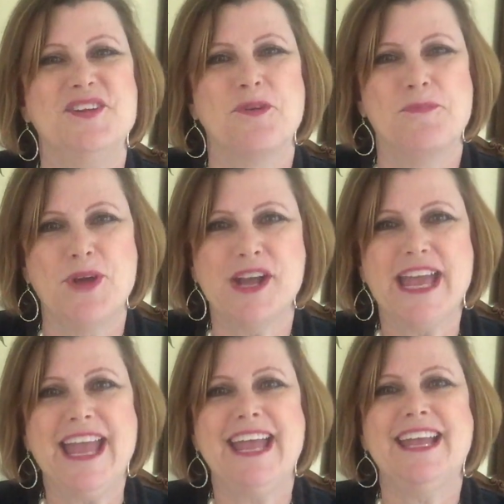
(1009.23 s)
your
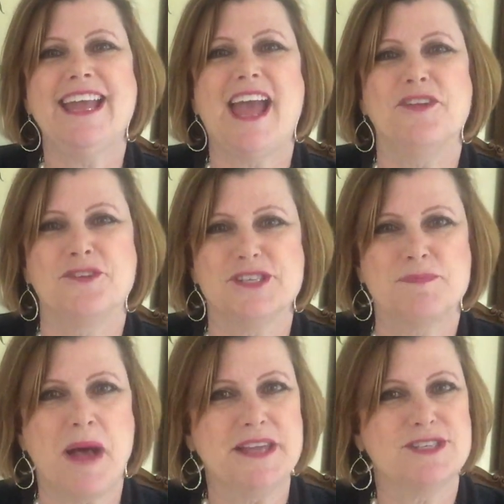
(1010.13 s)
booking and your
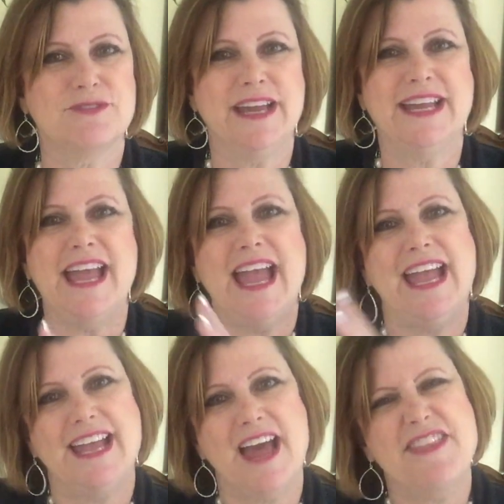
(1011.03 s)
sponsoring,
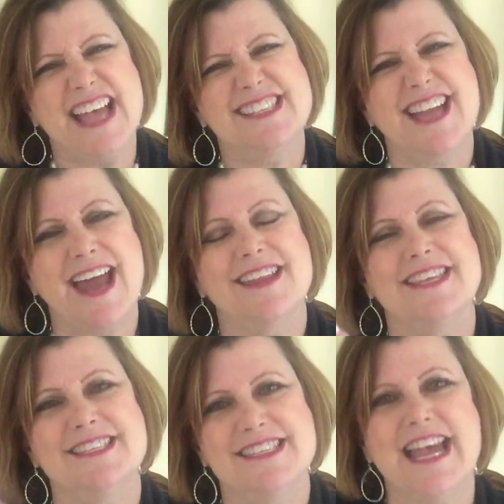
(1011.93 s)
and that's kind of
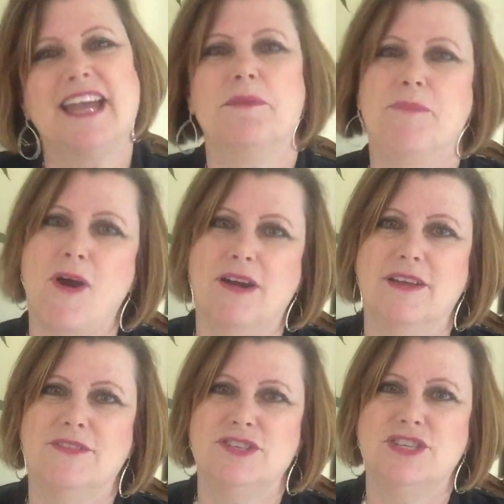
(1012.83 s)
the second
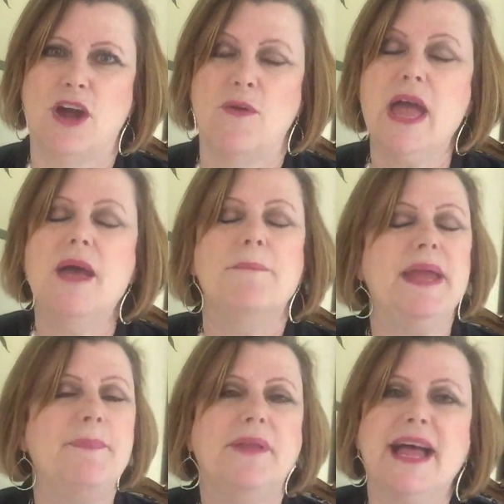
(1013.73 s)
part of the show.
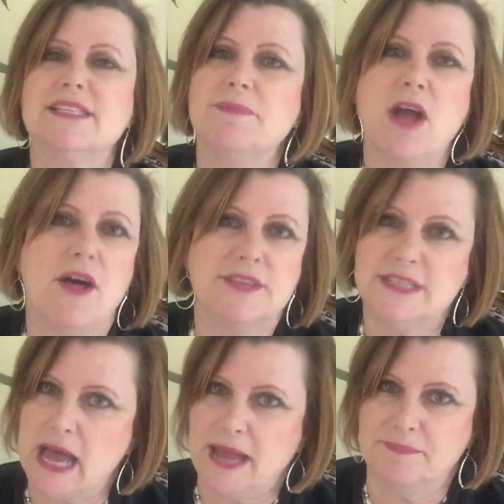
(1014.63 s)
People ask me all the
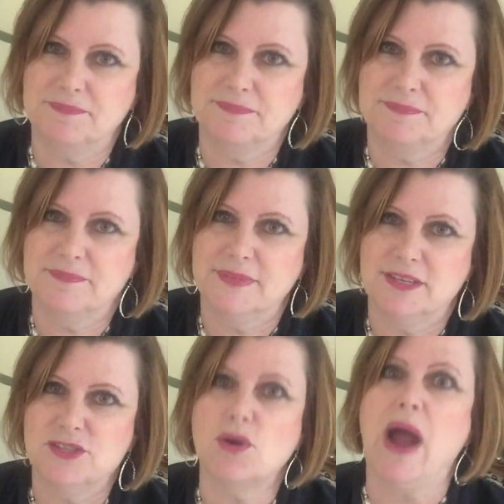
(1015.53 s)
time,
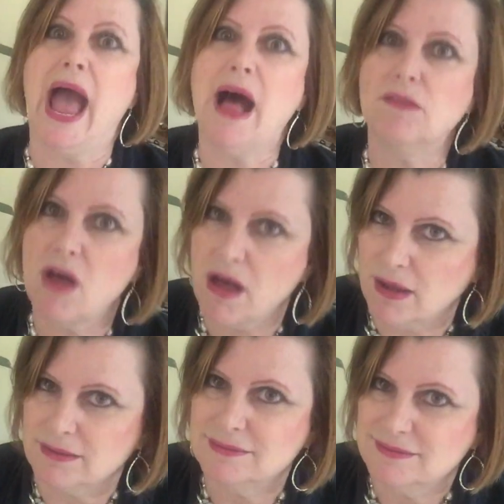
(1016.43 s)
so how
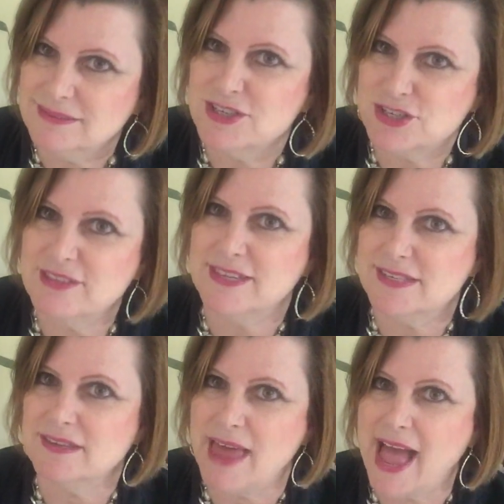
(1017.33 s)
long should
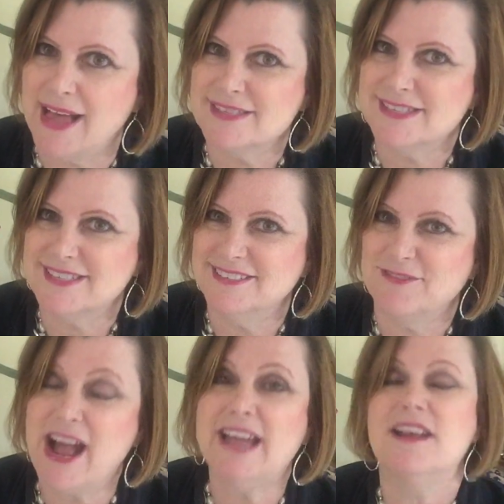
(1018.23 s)
this last,
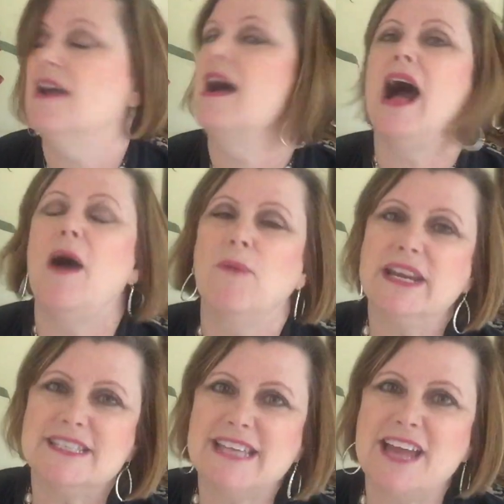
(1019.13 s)
right? I
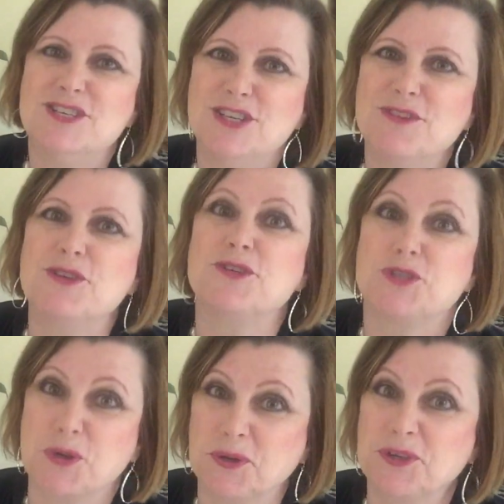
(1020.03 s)
want to say to you, the
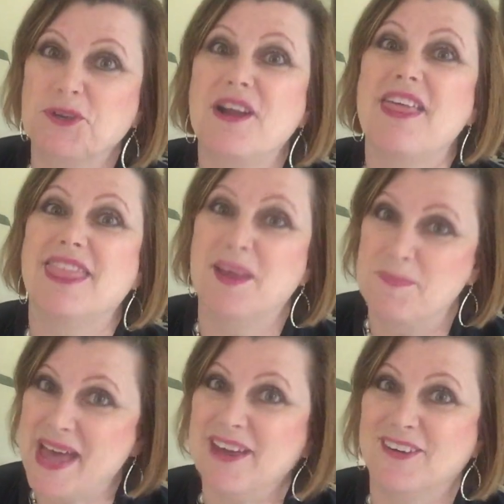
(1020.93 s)
shorter the
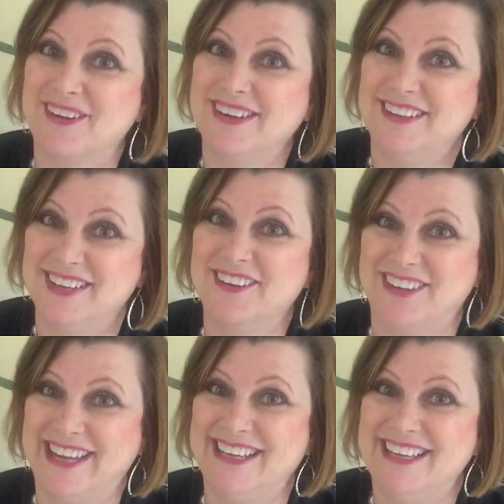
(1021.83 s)
better,
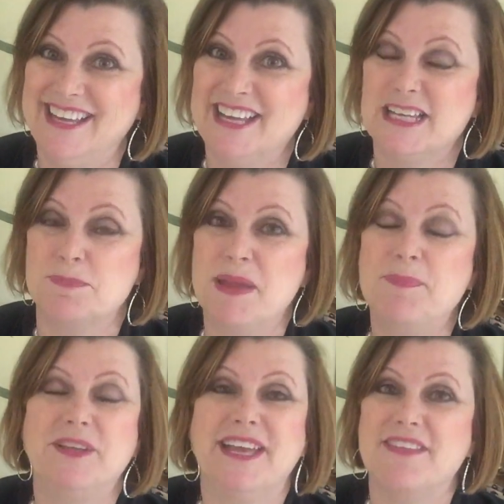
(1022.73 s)
clearly. Because
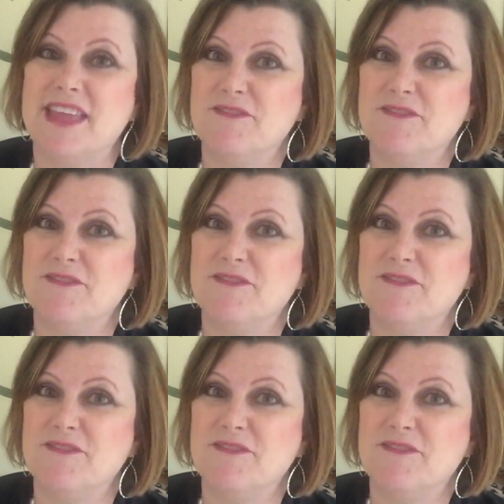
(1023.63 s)
people, again,